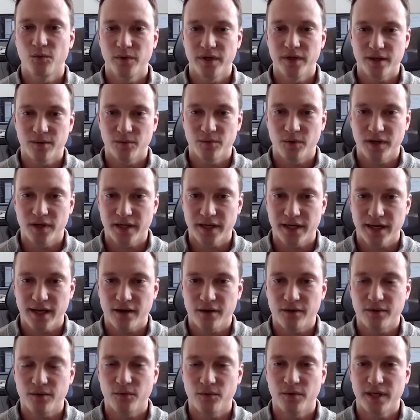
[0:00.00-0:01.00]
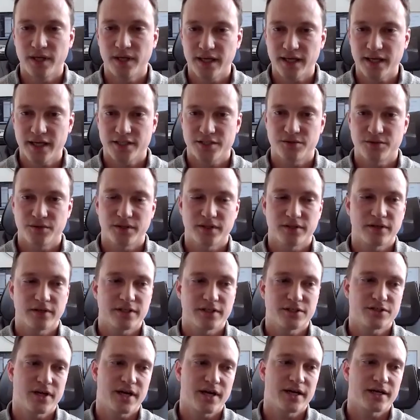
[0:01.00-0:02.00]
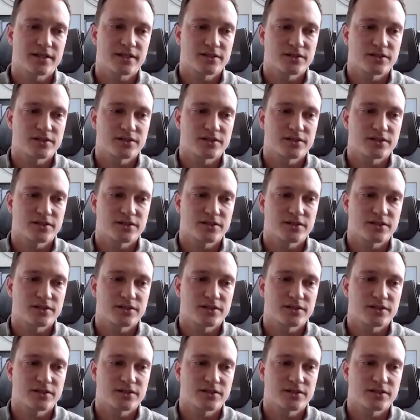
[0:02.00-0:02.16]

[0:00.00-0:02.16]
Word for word: We can yeah. work it out. We can get you on the right track.